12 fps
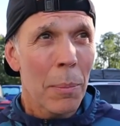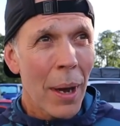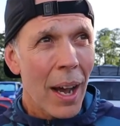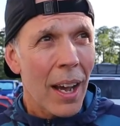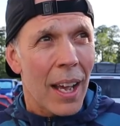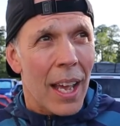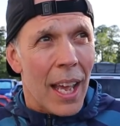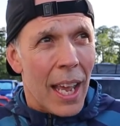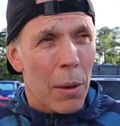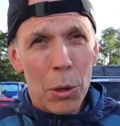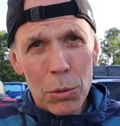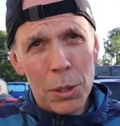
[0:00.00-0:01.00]
But
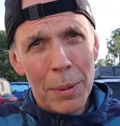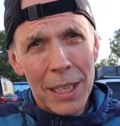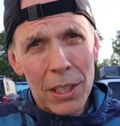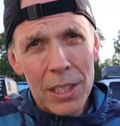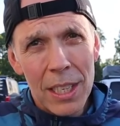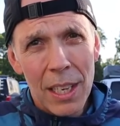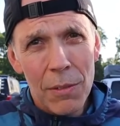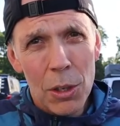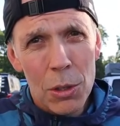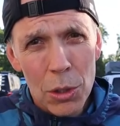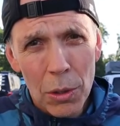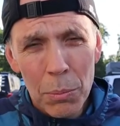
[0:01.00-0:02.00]
it would also be good to give
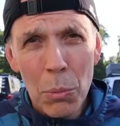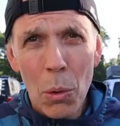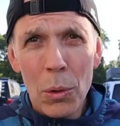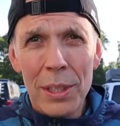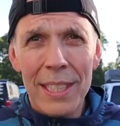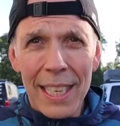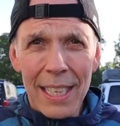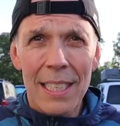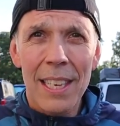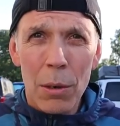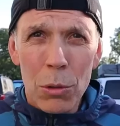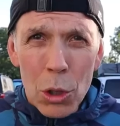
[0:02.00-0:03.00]
you a sort of more
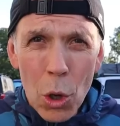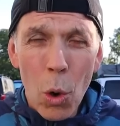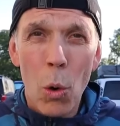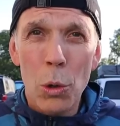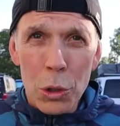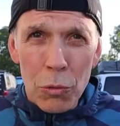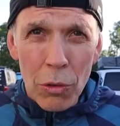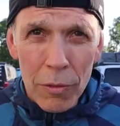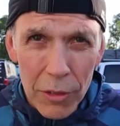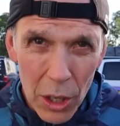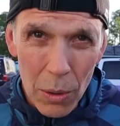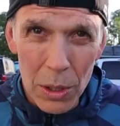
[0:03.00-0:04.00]
detailed course
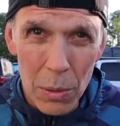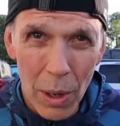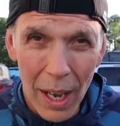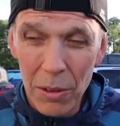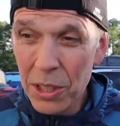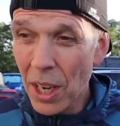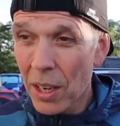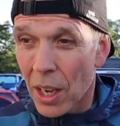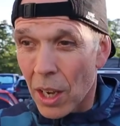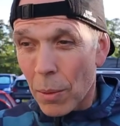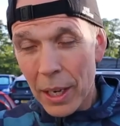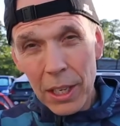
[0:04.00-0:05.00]
review as well. So
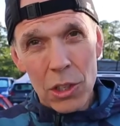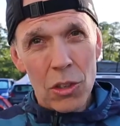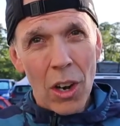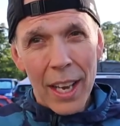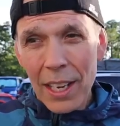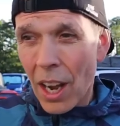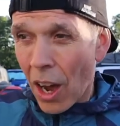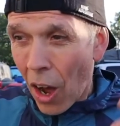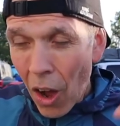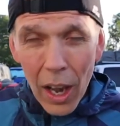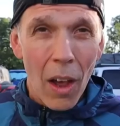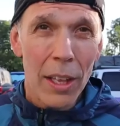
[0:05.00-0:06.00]
we're going to try and
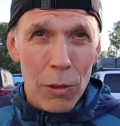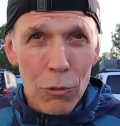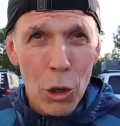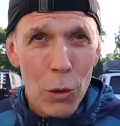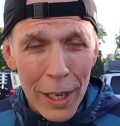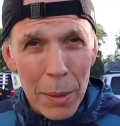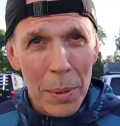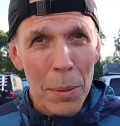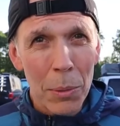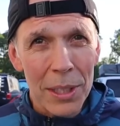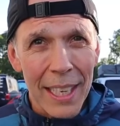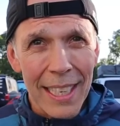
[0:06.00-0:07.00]
highlight the route in a
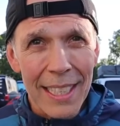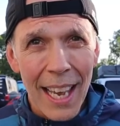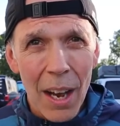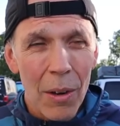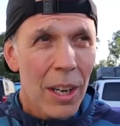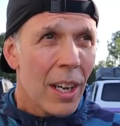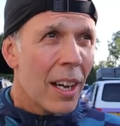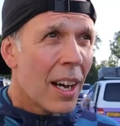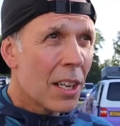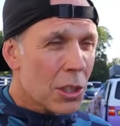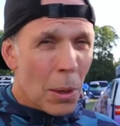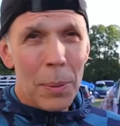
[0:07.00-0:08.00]
bit more detail,
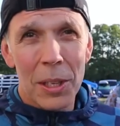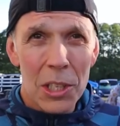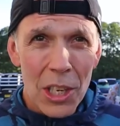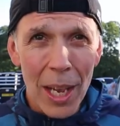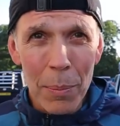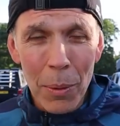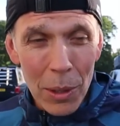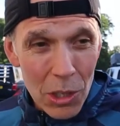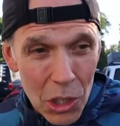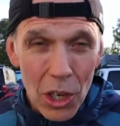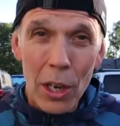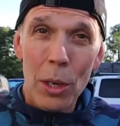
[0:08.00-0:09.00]
uh, stop at the
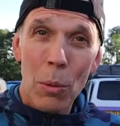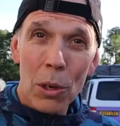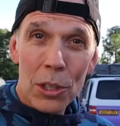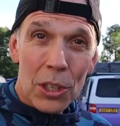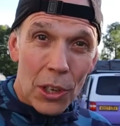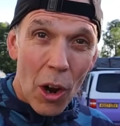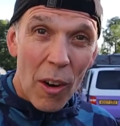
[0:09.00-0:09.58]
checkpoint, show you what's on